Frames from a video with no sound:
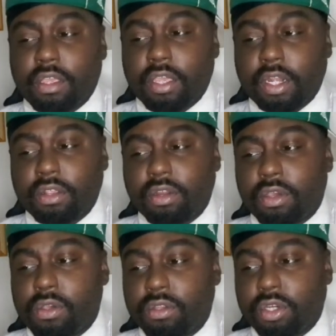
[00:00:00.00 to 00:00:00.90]
he doesn't know
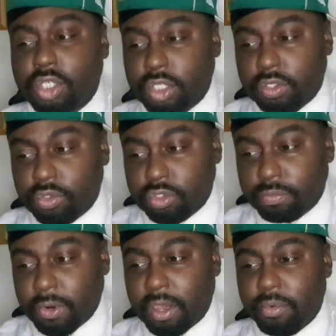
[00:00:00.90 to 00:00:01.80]
who to choose,
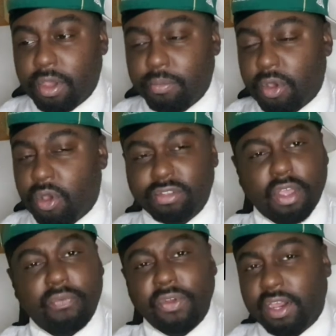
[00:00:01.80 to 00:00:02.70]
blah, blah, blah,
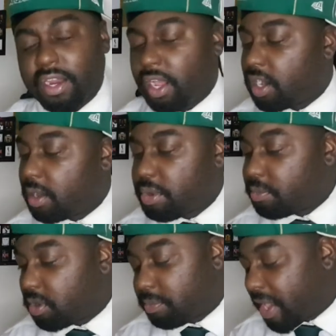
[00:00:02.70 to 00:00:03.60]
something like that, I can't
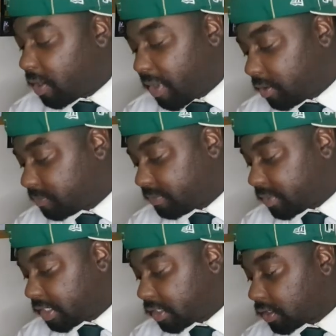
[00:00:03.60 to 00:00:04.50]
remember. But anyway,
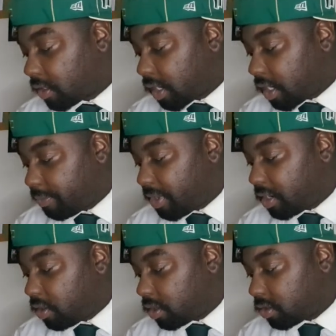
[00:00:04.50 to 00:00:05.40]
let me
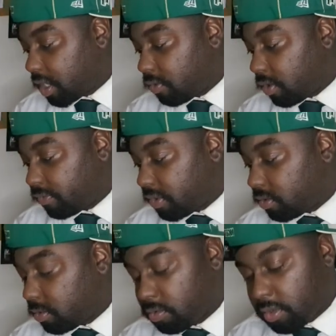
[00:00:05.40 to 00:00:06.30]
not tear off
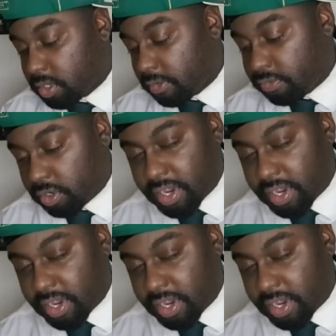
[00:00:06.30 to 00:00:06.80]
into a different